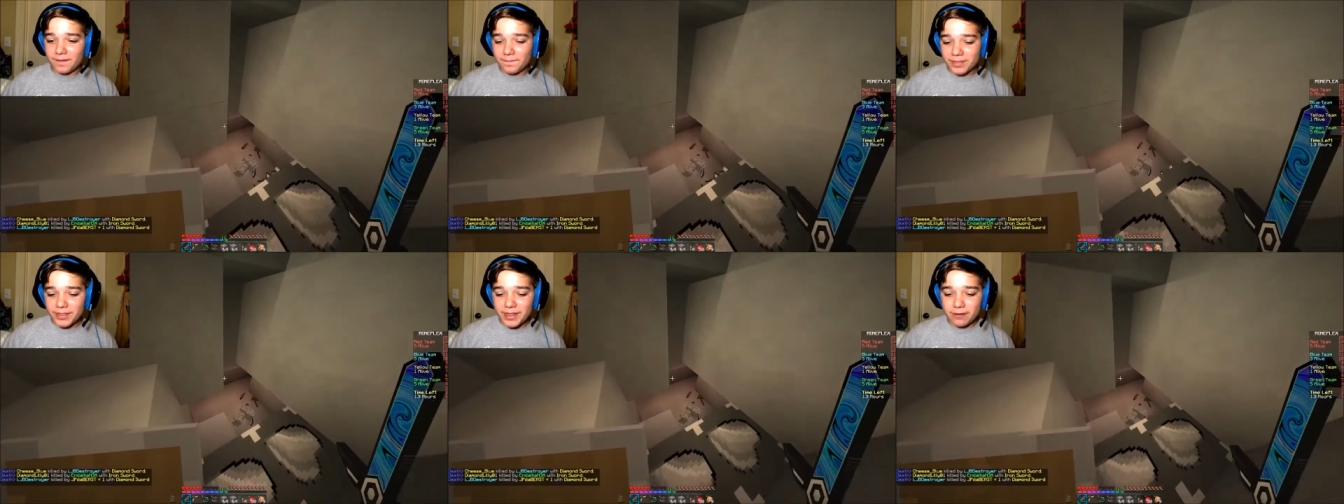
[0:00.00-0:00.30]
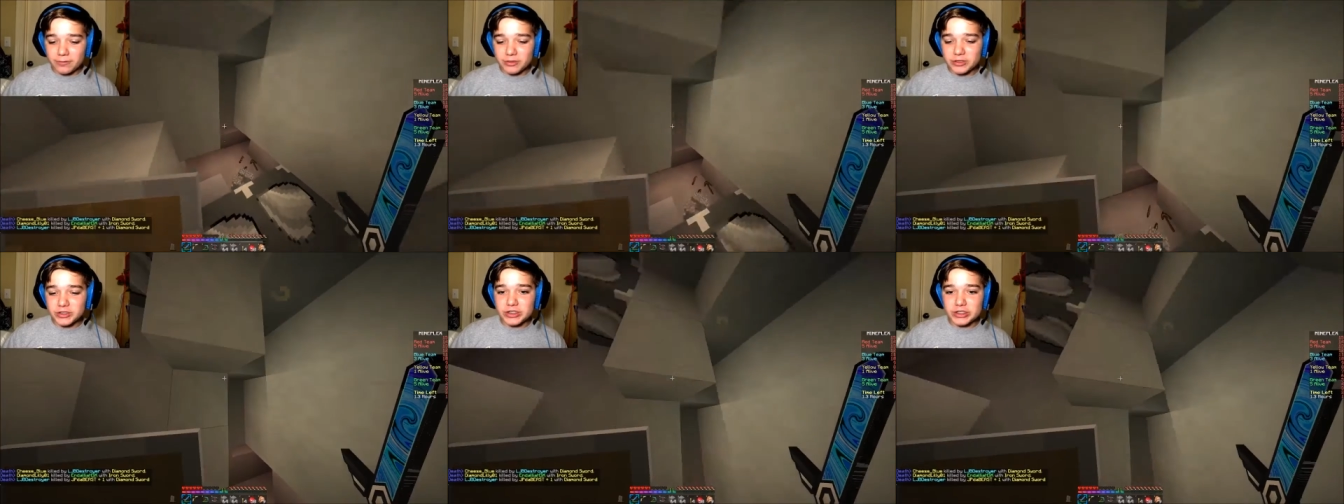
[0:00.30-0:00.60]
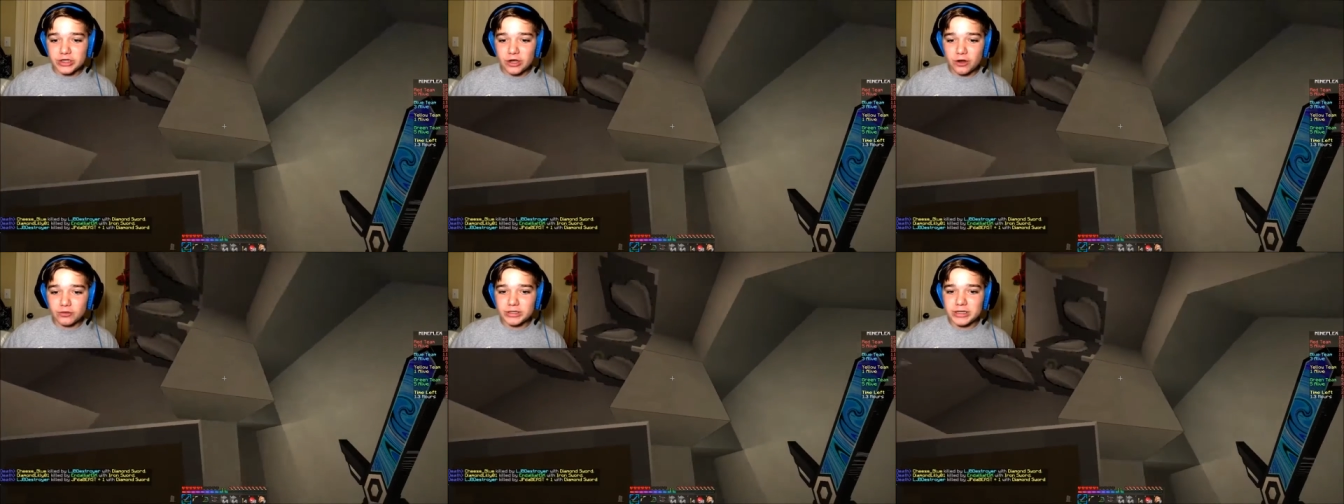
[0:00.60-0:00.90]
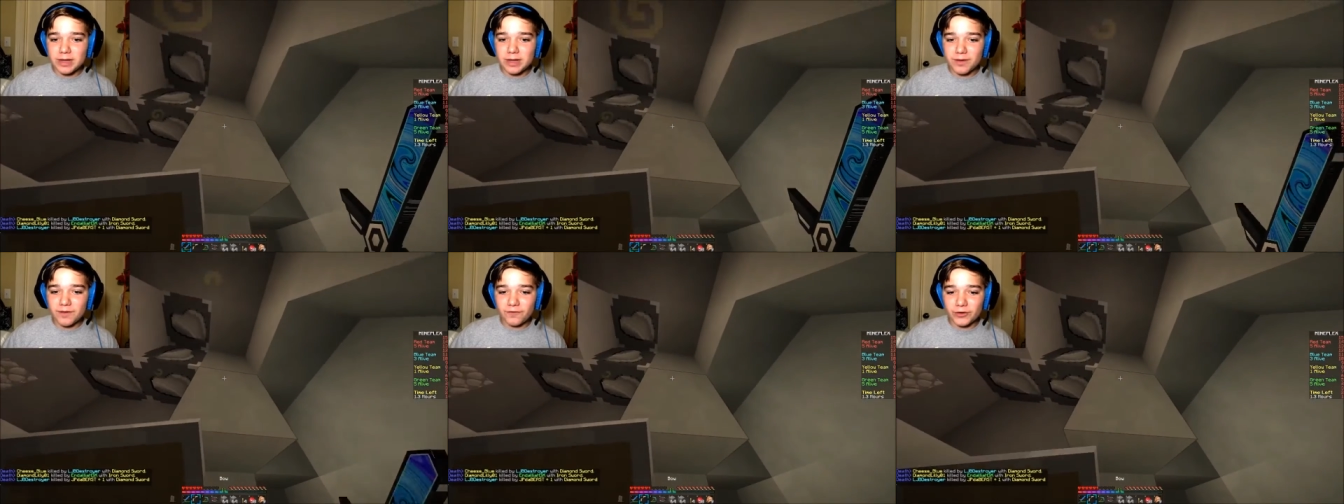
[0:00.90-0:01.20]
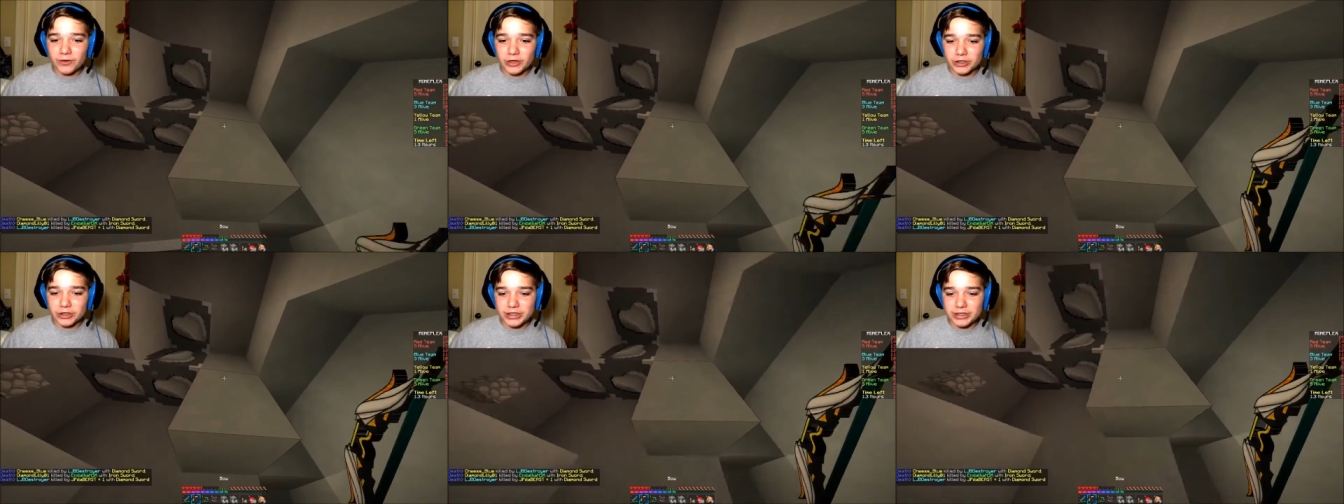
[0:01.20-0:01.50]
That was so dumb of
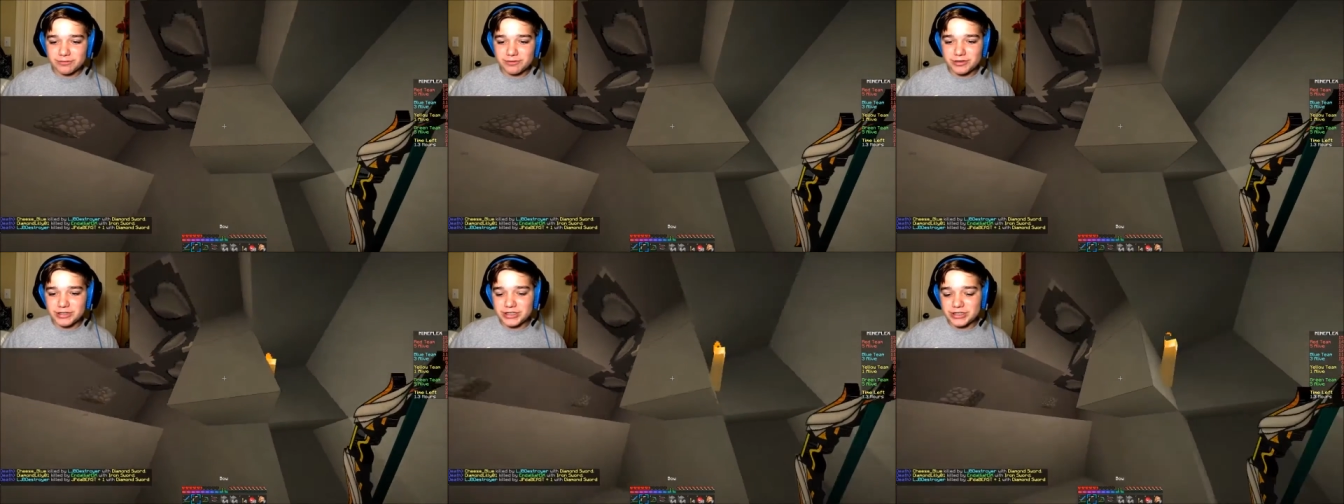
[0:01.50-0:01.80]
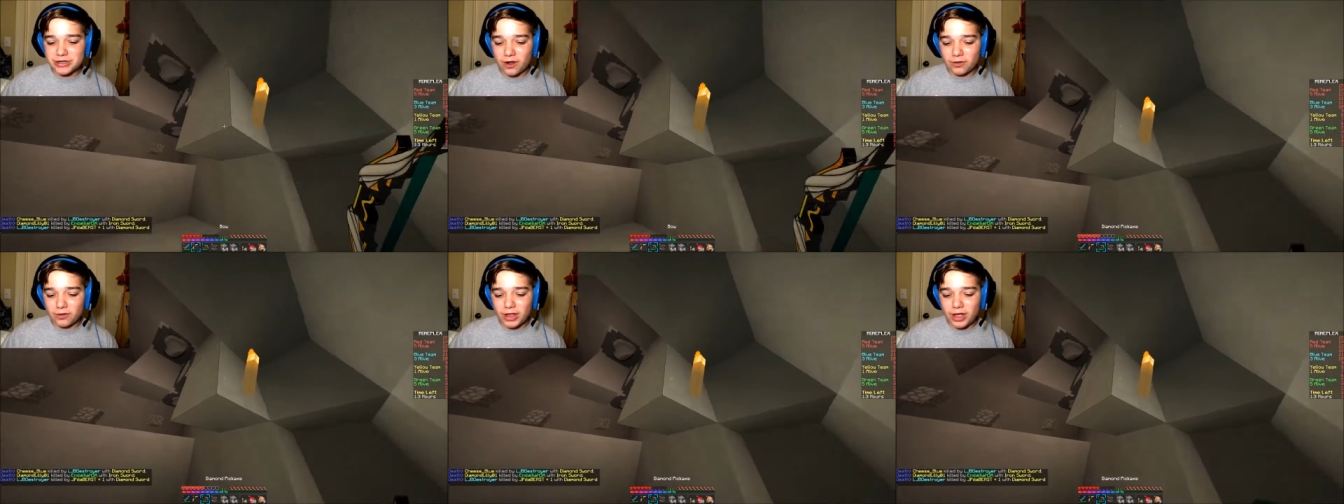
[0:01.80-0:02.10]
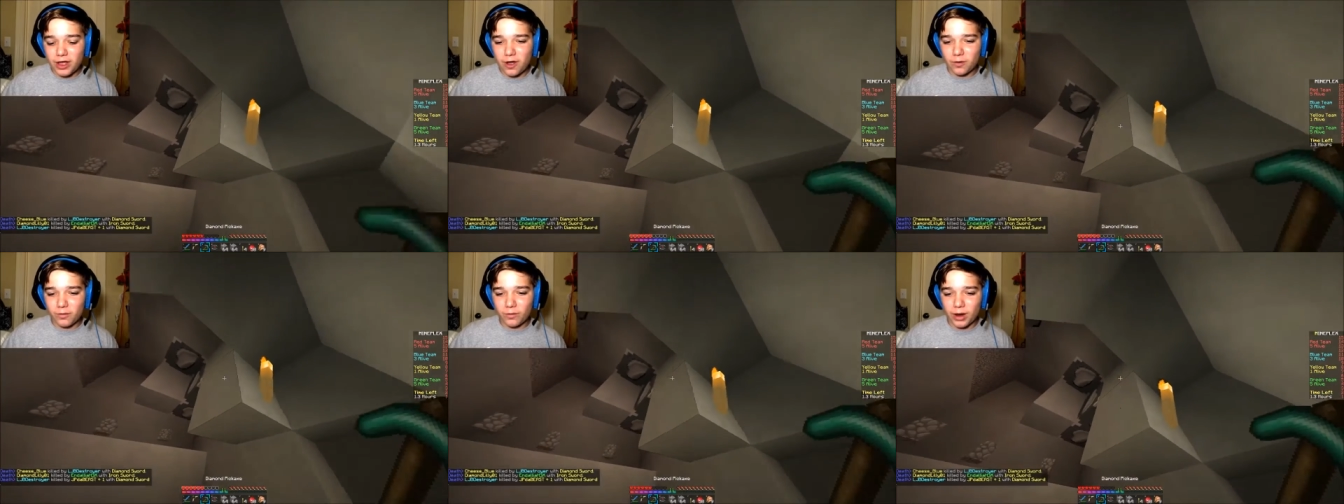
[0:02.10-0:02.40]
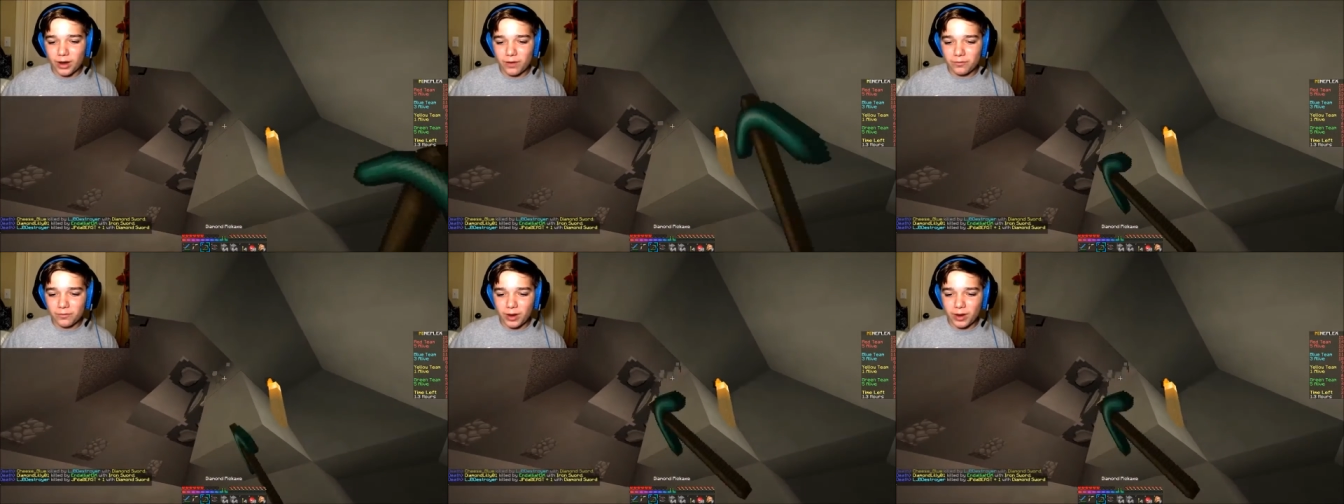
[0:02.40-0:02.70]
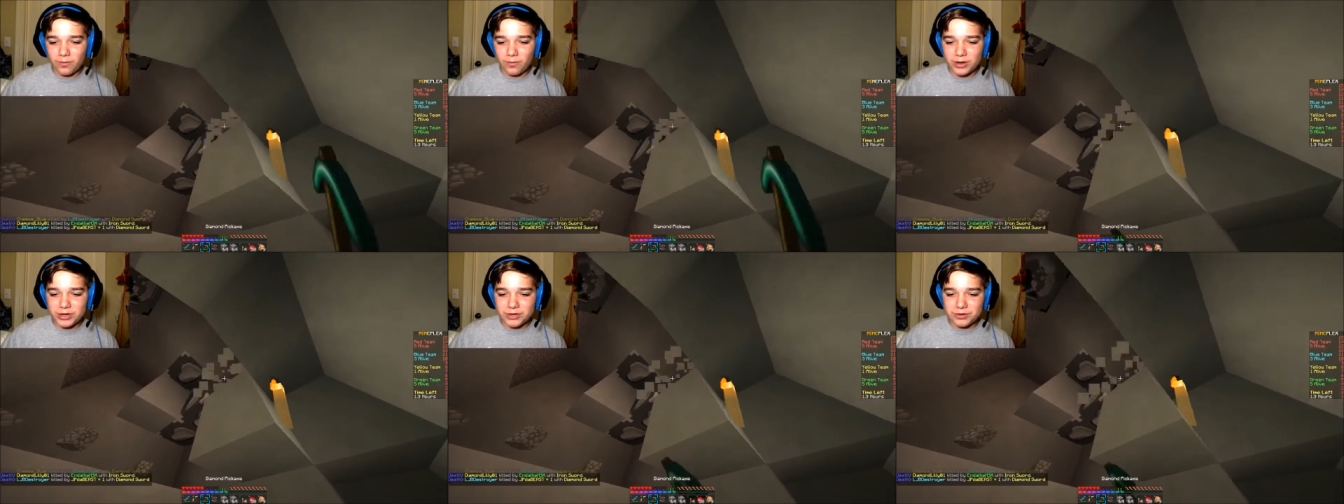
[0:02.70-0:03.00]
her. She was so low. Why, why
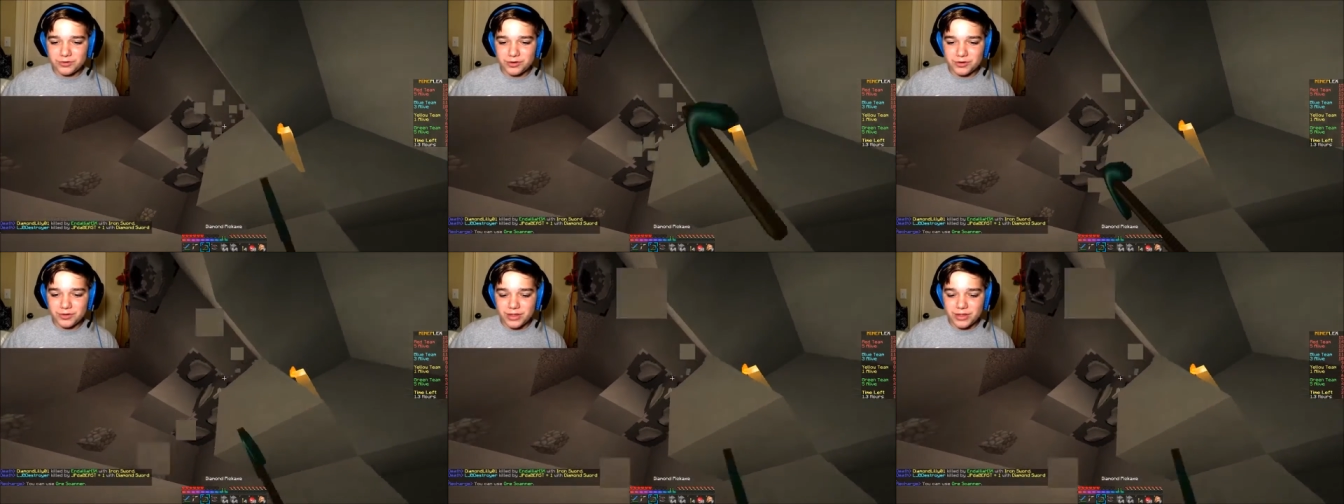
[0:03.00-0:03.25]
would you do